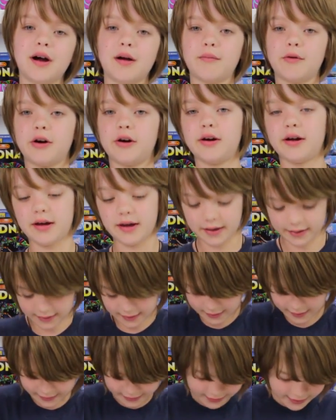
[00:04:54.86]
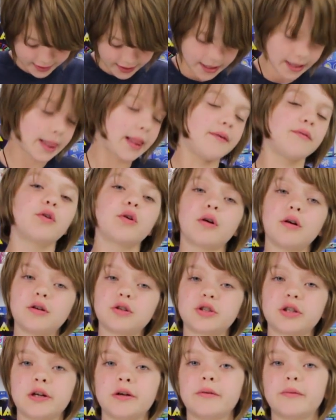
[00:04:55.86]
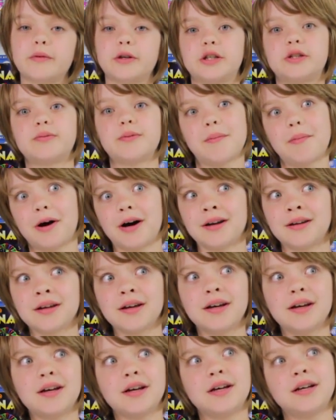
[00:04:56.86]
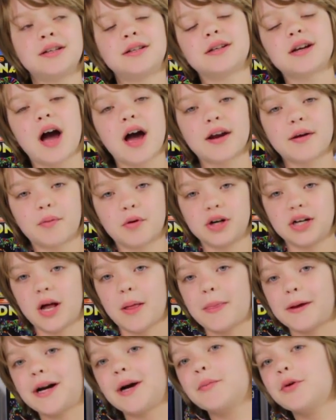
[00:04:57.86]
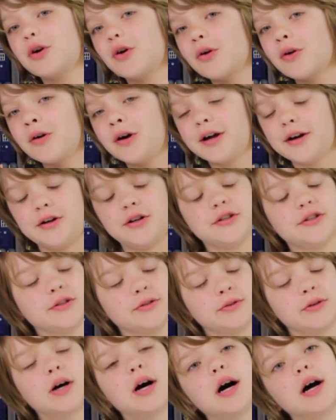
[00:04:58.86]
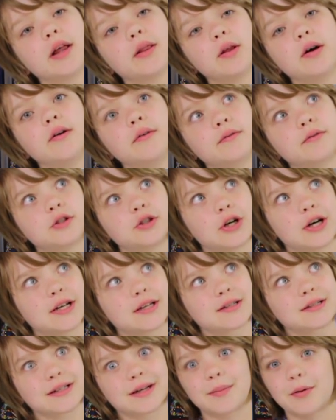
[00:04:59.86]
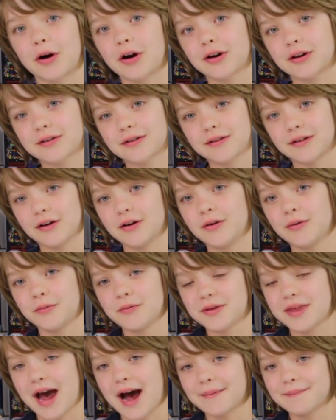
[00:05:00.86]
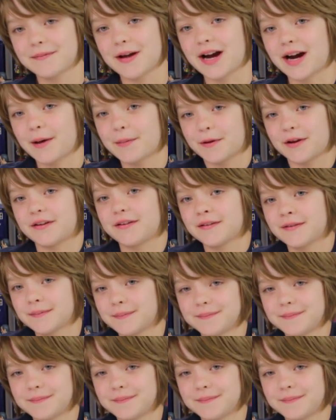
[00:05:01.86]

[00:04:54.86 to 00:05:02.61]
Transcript: I'm wearing the Clever Girl shirt, which we bought to kind of point out that I'm a girl, and also I love Jurassic Park, so yeah. I got this.